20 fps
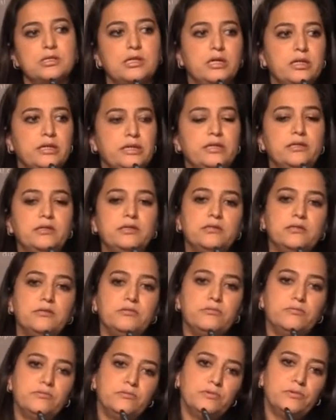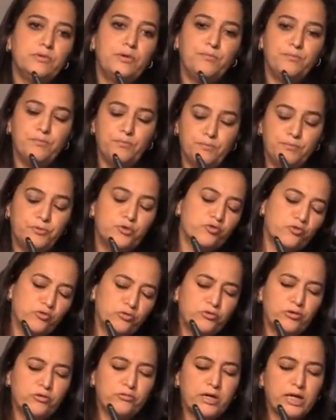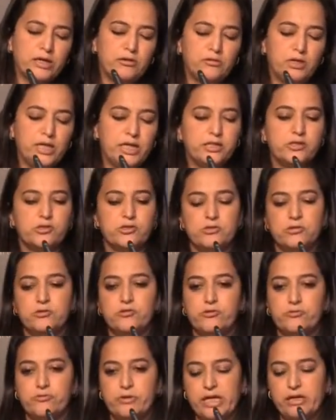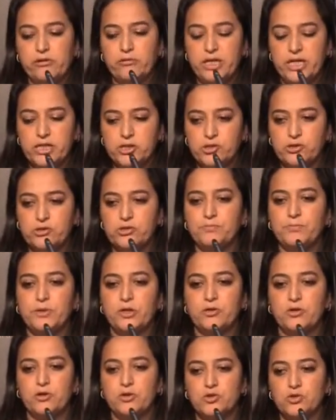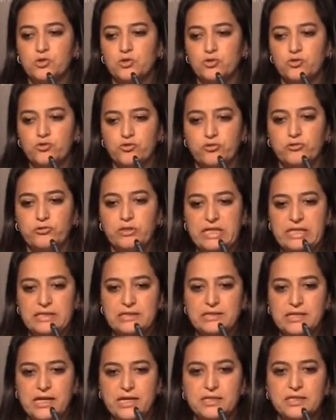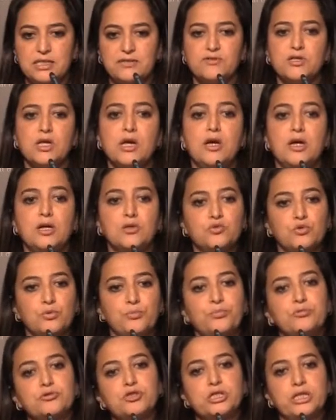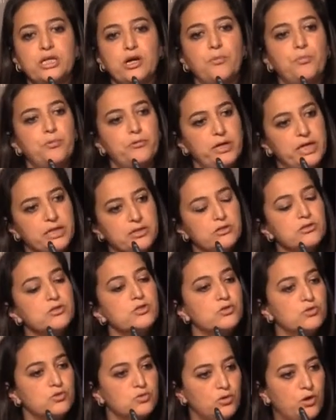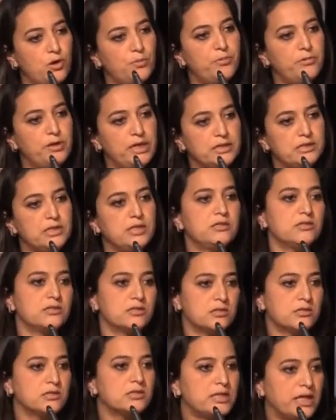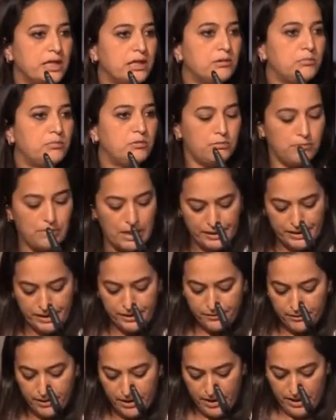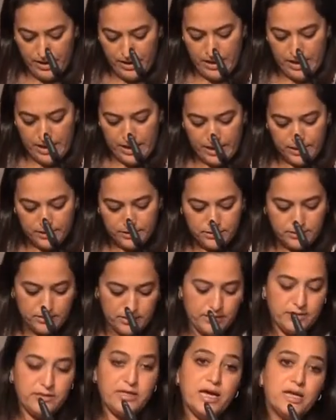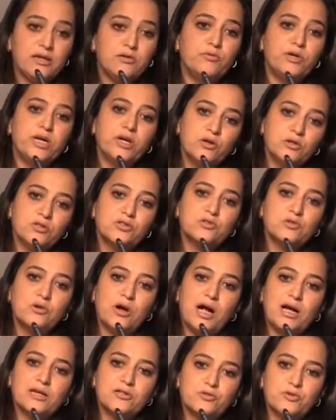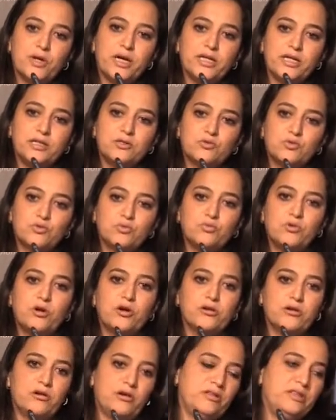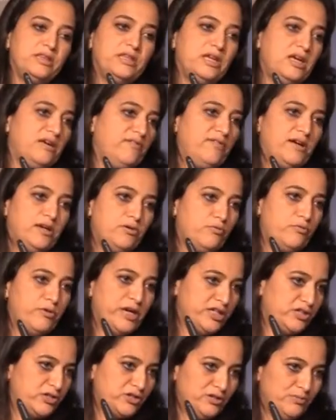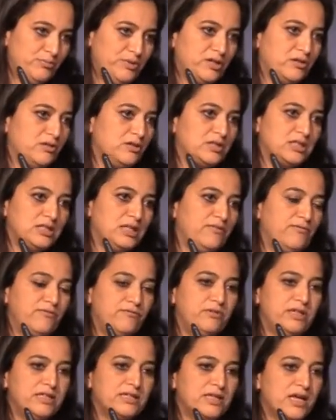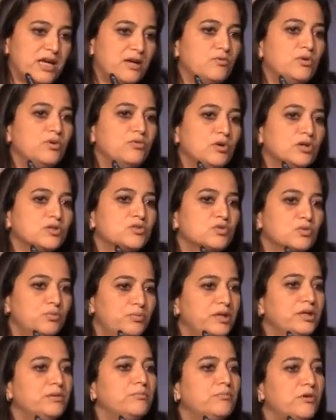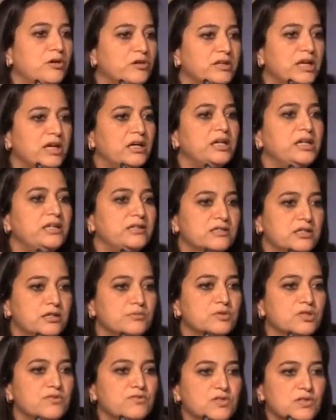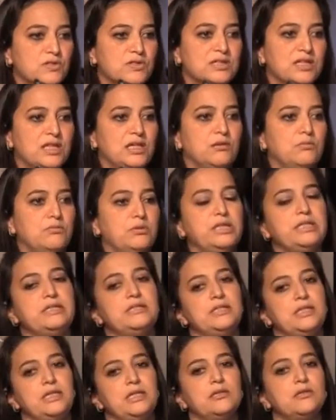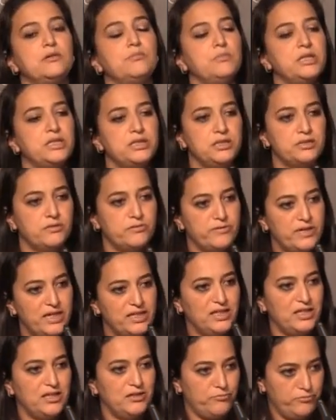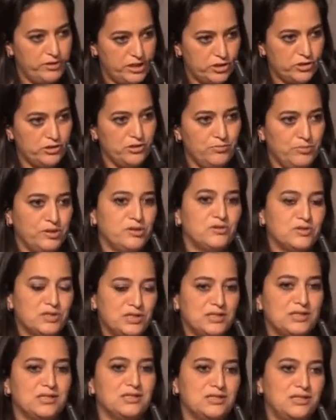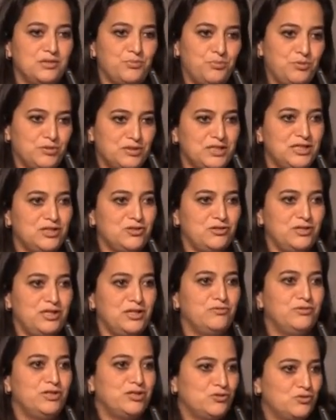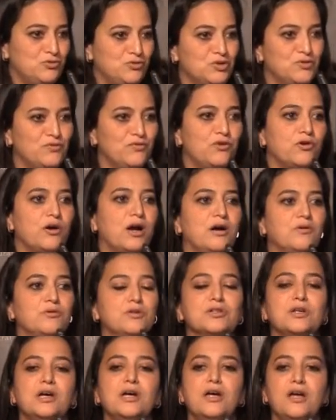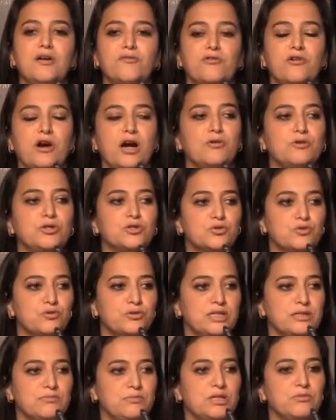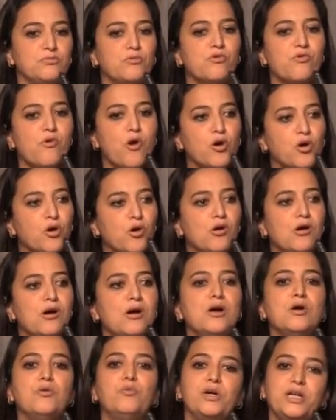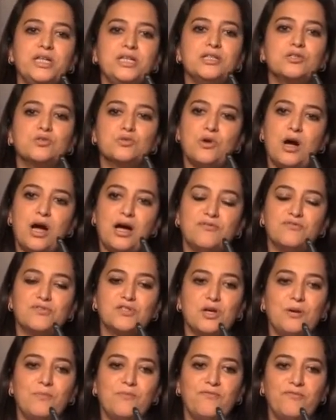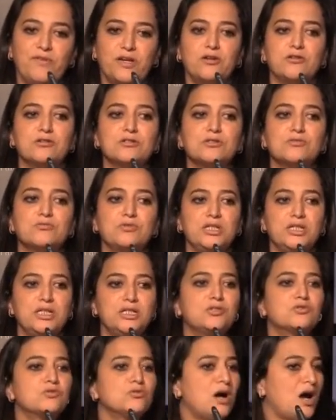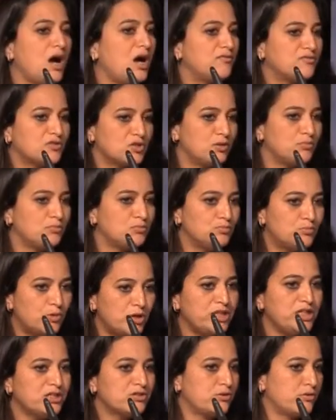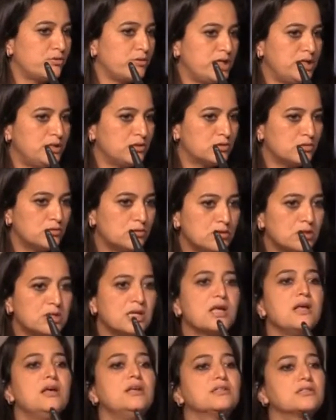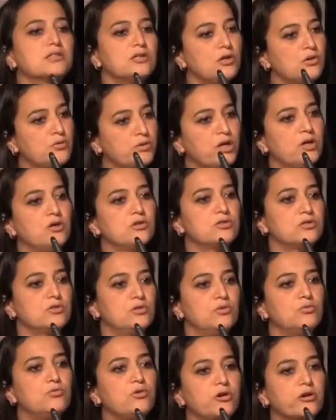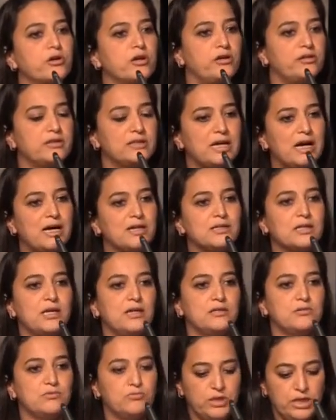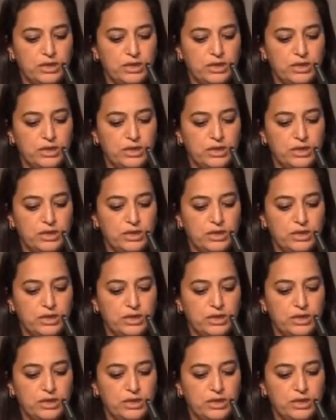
through the regulation, but also through the incentives to push the operators to operate in a sustainable manner. And then we also are trying to work on the evaluation, because if we say we want to be a model in terms of sustainability in the Mediterranean region, because this is the positioning we choose for our tourism in Morocco, we need to have some figures, we need to have some monitoring tool. So we also work on that, and